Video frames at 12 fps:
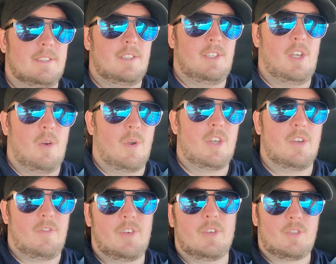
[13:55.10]
you know,
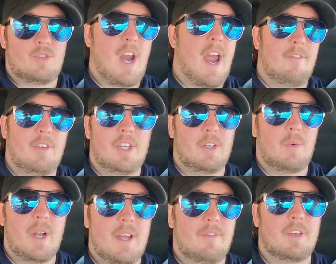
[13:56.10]
if you're traveling or
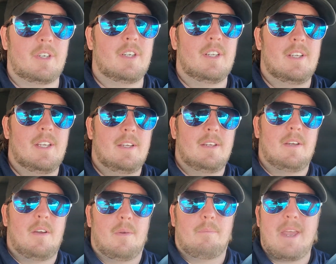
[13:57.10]
whatever,
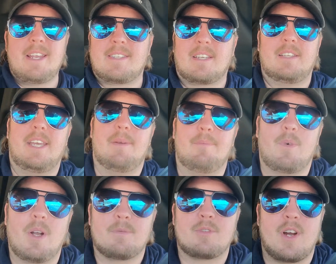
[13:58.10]
basically what
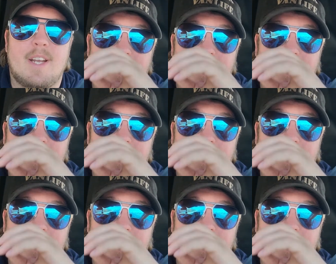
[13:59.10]
I'm trying to